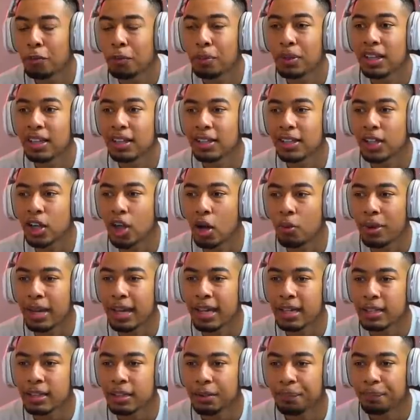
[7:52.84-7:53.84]
completely go
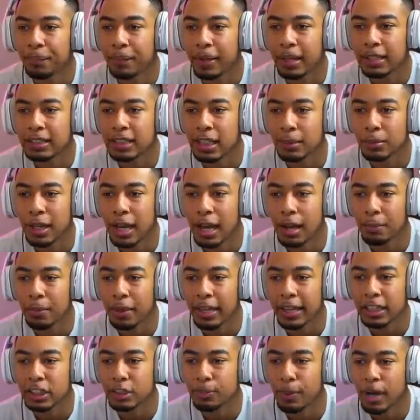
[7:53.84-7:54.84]
in because I'm, I'm
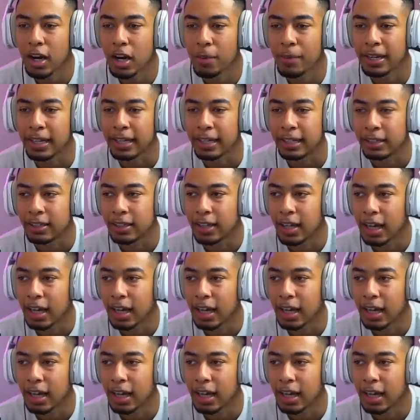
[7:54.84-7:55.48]
experimenting.